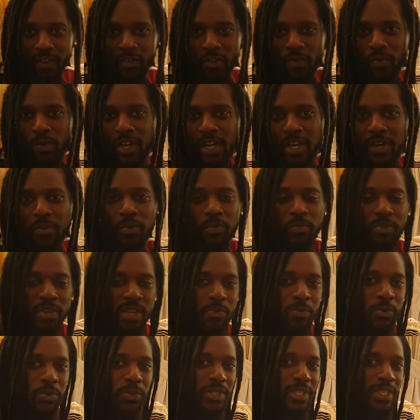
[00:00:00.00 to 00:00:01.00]
everywhere, when
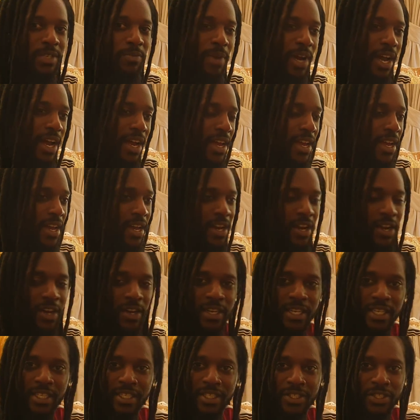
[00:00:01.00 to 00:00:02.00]
people see my
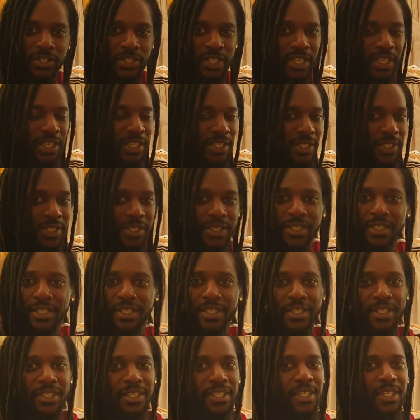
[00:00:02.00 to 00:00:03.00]
hair, it's
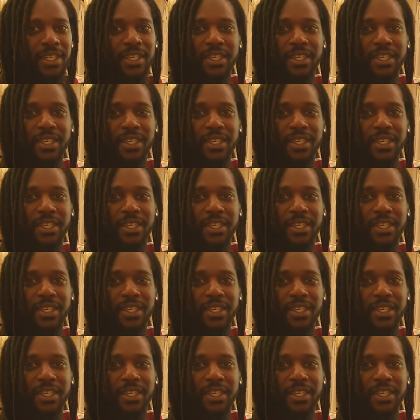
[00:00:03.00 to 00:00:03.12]
just